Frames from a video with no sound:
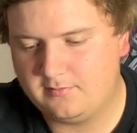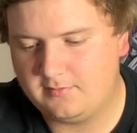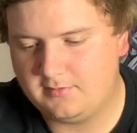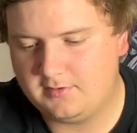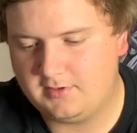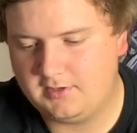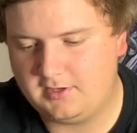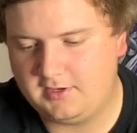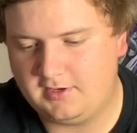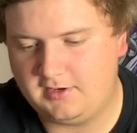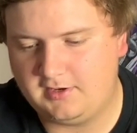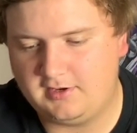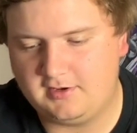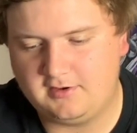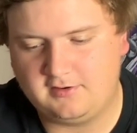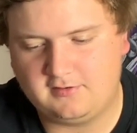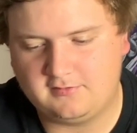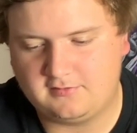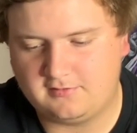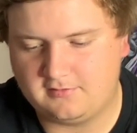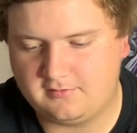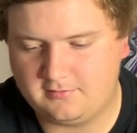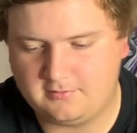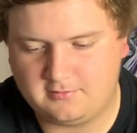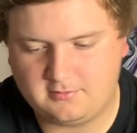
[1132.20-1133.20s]

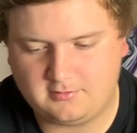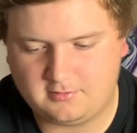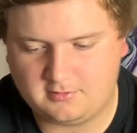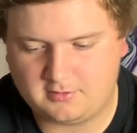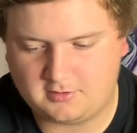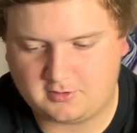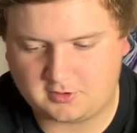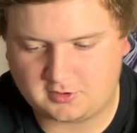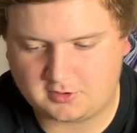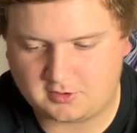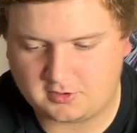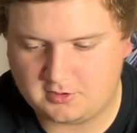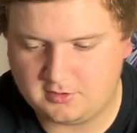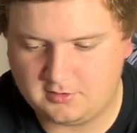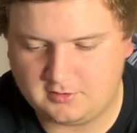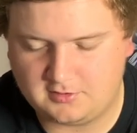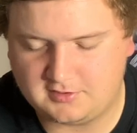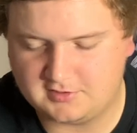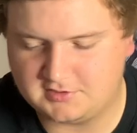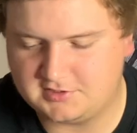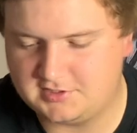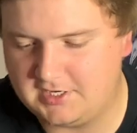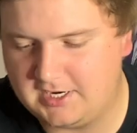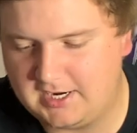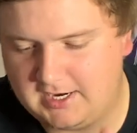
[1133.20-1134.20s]
He's
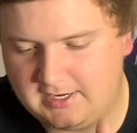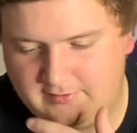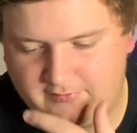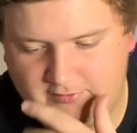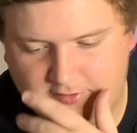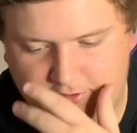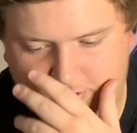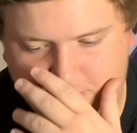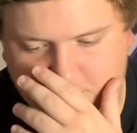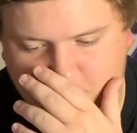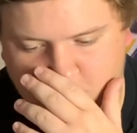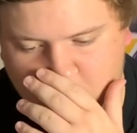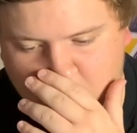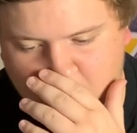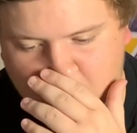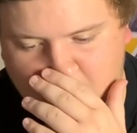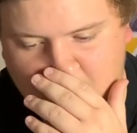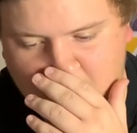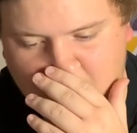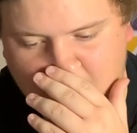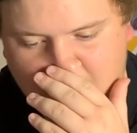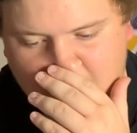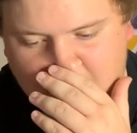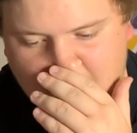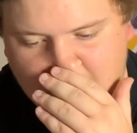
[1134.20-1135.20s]
just not even human.
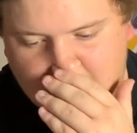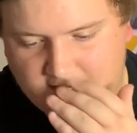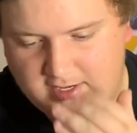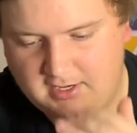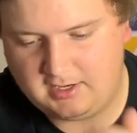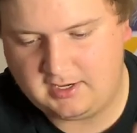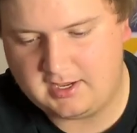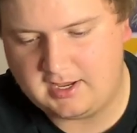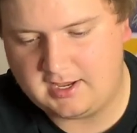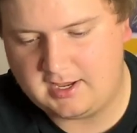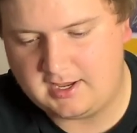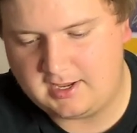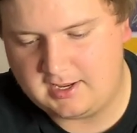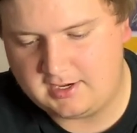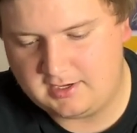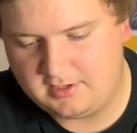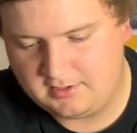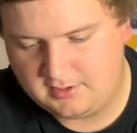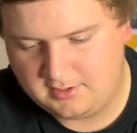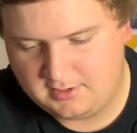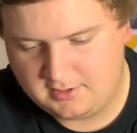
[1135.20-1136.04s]
He had